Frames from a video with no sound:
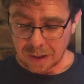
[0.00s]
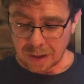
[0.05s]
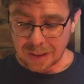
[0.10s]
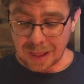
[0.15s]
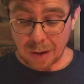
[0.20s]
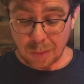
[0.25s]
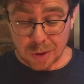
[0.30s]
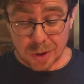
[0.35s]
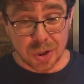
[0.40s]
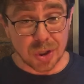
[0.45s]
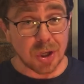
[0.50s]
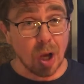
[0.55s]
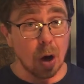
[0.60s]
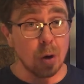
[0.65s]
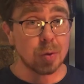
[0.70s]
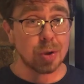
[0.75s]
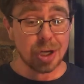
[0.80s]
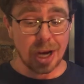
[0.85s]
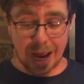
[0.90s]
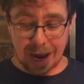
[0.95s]
They were
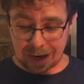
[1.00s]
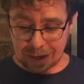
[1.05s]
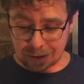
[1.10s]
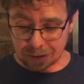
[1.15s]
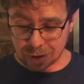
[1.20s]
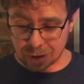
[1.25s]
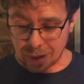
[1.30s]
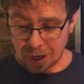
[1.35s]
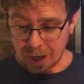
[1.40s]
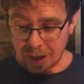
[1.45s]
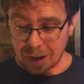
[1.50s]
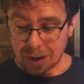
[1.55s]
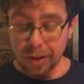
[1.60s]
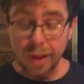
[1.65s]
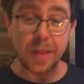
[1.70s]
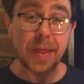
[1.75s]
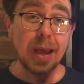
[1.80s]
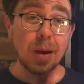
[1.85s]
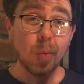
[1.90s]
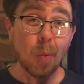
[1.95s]
so changed
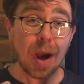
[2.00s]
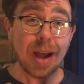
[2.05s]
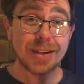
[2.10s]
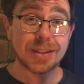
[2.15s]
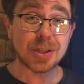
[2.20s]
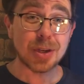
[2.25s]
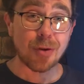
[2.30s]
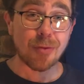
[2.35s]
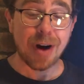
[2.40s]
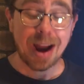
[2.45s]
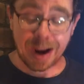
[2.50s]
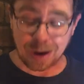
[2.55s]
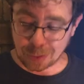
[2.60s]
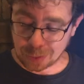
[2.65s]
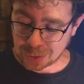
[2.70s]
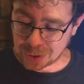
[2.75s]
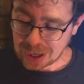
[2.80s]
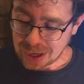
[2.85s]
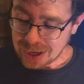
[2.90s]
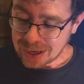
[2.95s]
that they went
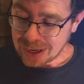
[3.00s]
around